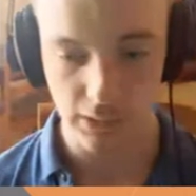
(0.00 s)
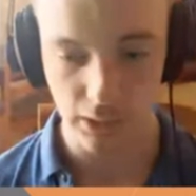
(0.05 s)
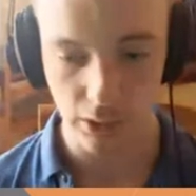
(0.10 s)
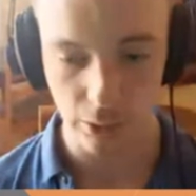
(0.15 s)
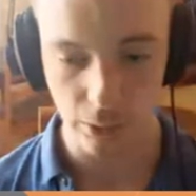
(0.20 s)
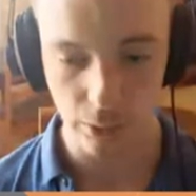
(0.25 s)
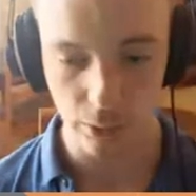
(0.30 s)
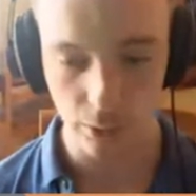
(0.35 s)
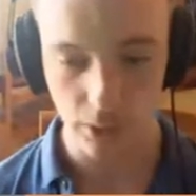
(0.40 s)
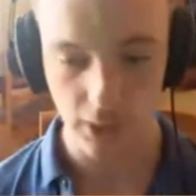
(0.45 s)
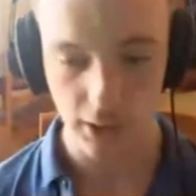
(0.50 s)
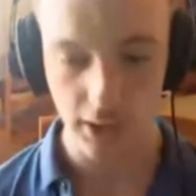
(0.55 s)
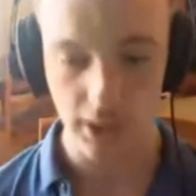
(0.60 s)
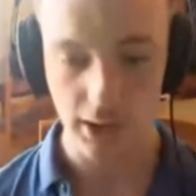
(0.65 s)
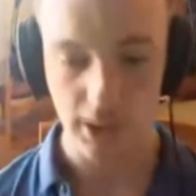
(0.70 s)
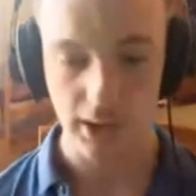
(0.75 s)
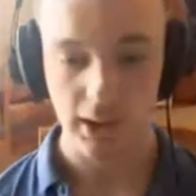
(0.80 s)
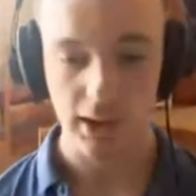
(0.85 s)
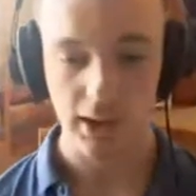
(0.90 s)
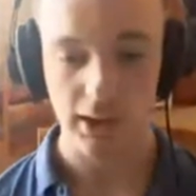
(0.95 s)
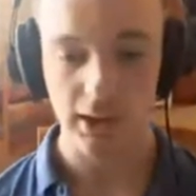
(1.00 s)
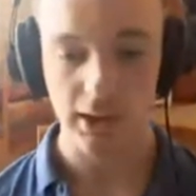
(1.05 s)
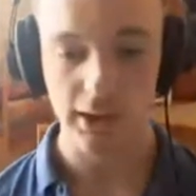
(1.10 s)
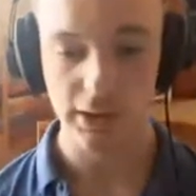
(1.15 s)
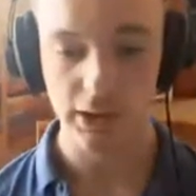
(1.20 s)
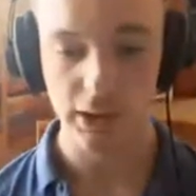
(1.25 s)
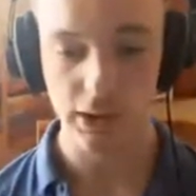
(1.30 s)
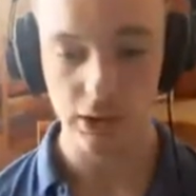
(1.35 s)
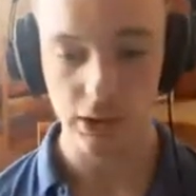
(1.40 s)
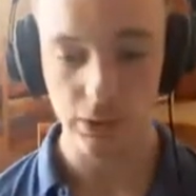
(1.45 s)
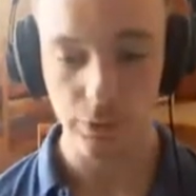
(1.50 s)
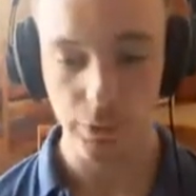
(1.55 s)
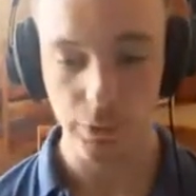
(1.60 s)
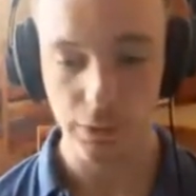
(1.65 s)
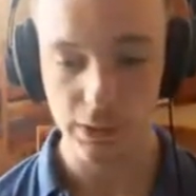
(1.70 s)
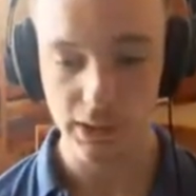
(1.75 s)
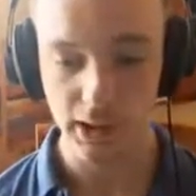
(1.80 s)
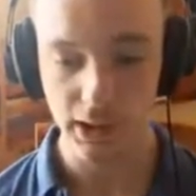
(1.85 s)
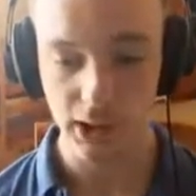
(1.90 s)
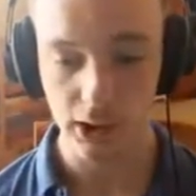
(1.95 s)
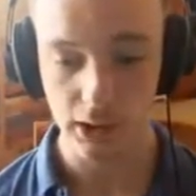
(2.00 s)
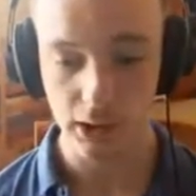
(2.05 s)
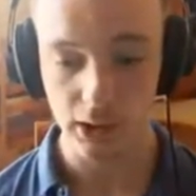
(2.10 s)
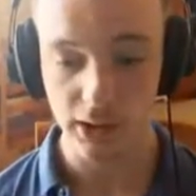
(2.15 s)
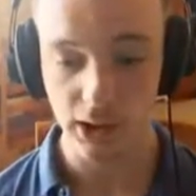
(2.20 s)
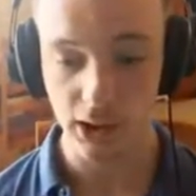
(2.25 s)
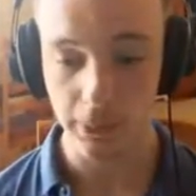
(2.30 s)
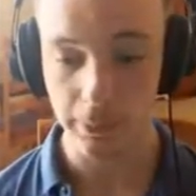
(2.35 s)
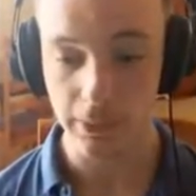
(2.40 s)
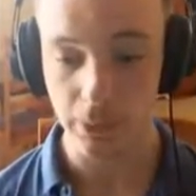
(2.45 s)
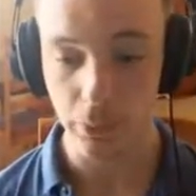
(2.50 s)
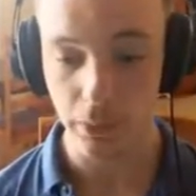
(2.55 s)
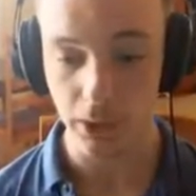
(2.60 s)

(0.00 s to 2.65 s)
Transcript: So let's see, the first type is